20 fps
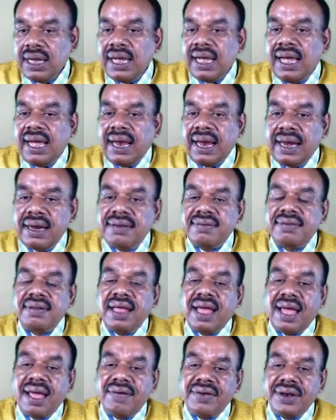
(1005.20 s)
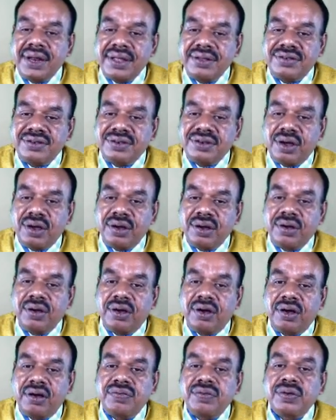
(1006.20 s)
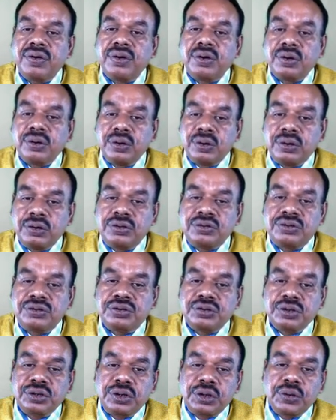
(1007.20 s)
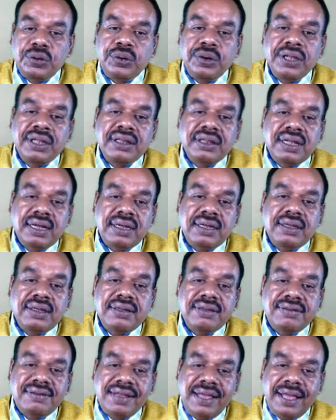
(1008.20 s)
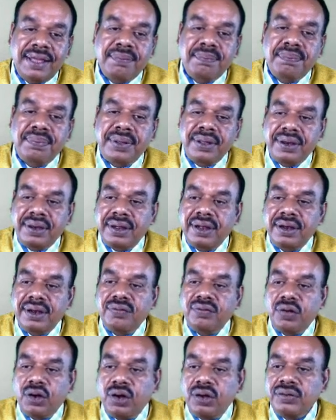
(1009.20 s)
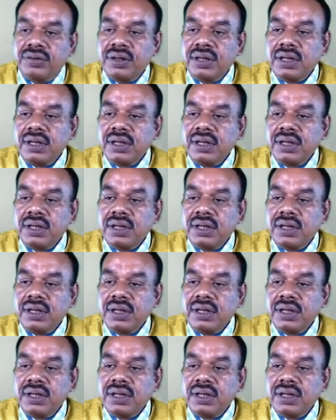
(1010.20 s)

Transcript: Its average stock of goods during the same period was